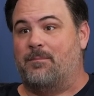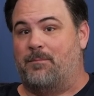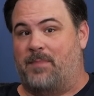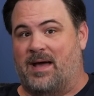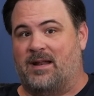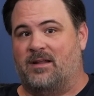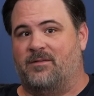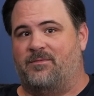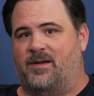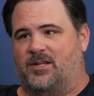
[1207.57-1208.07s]

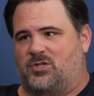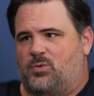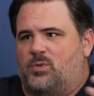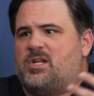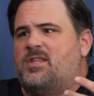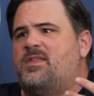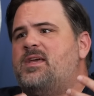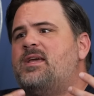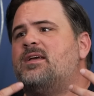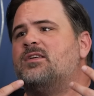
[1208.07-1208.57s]
benefits which
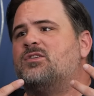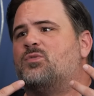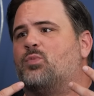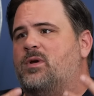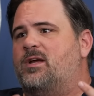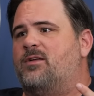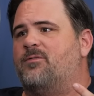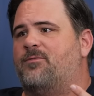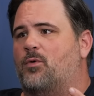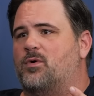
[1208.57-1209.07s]
i think is
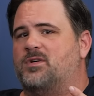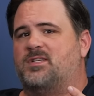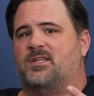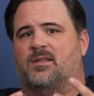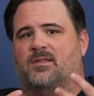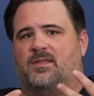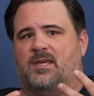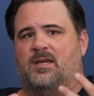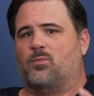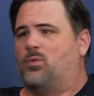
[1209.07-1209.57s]
reinforcing
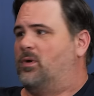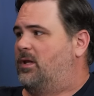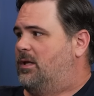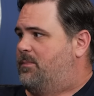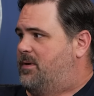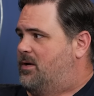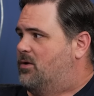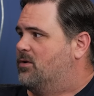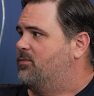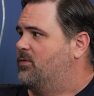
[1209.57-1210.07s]
the theme really
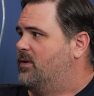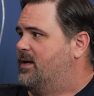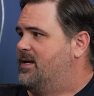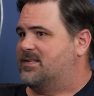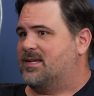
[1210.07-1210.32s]
beautifully yes.